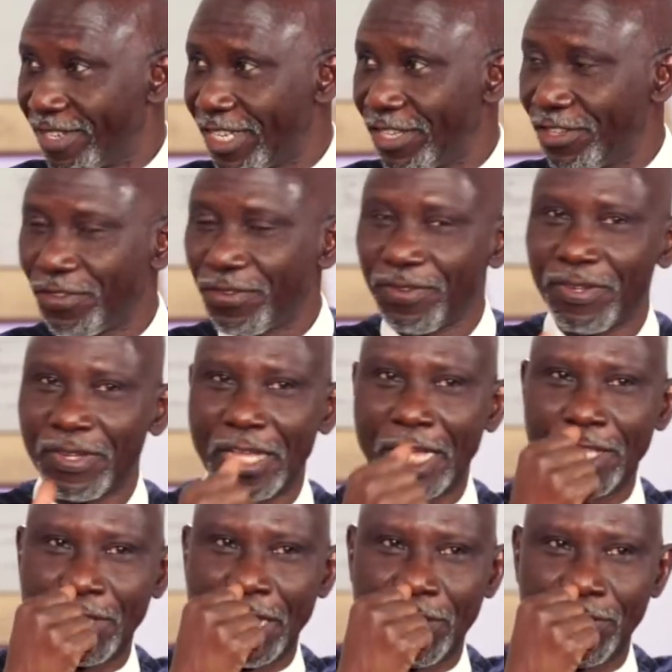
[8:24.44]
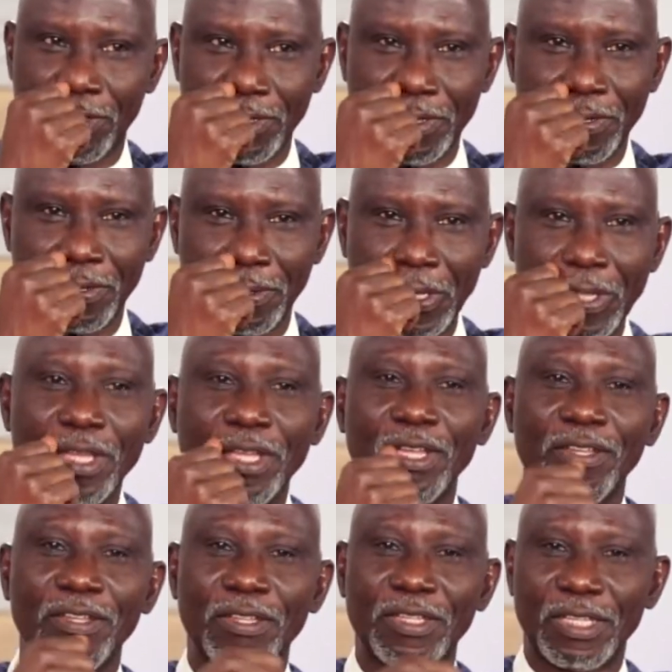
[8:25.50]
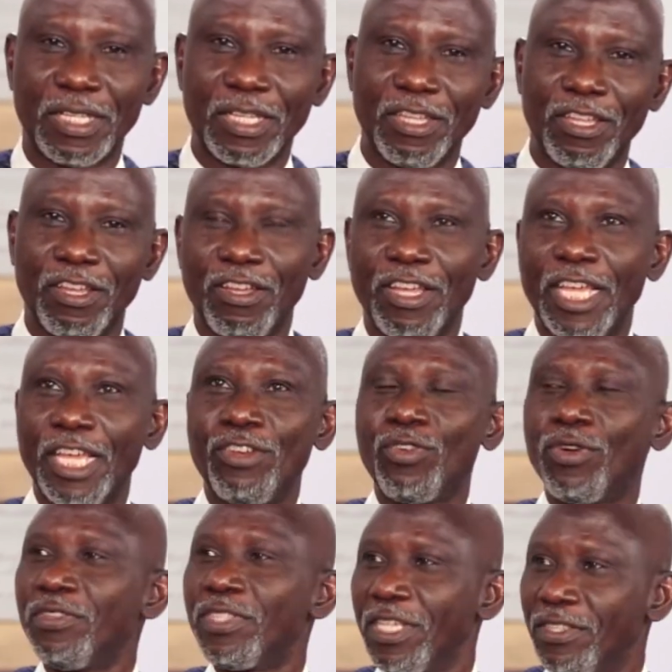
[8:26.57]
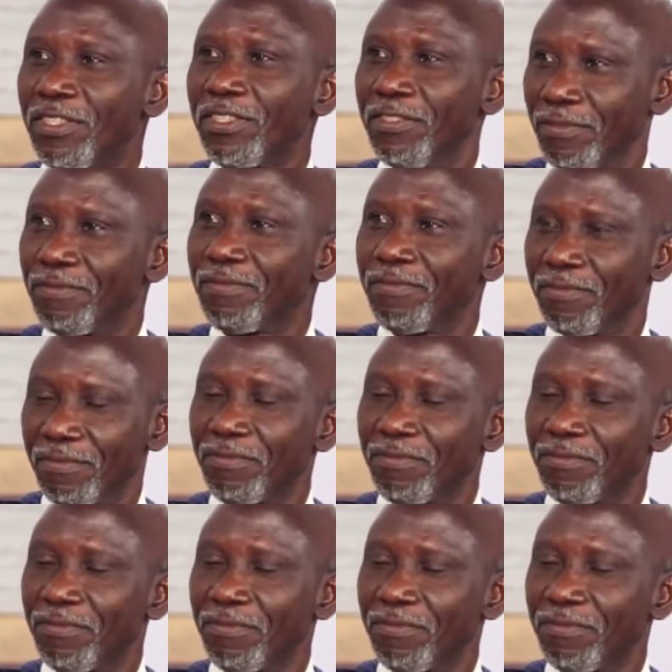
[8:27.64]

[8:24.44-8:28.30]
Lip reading: like football. Remember football? It was like those days.